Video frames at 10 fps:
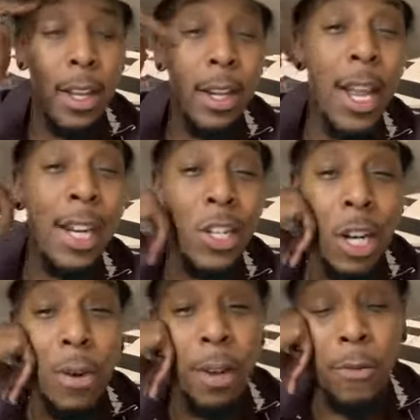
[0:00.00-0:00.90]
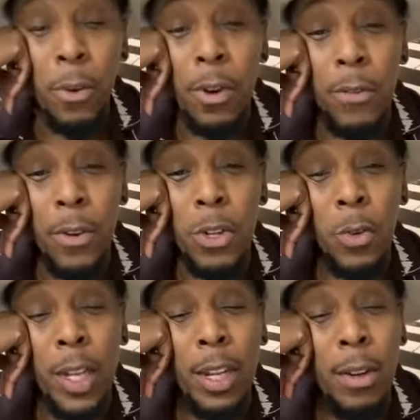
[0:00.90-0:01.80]
Nigeria for the first
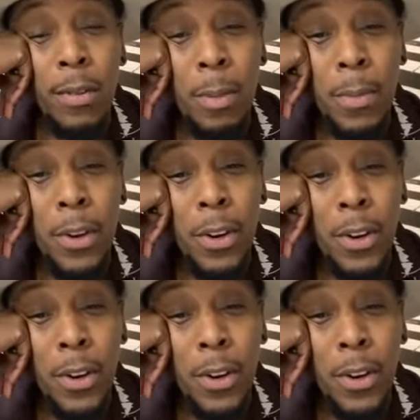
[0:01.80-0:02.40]
week in November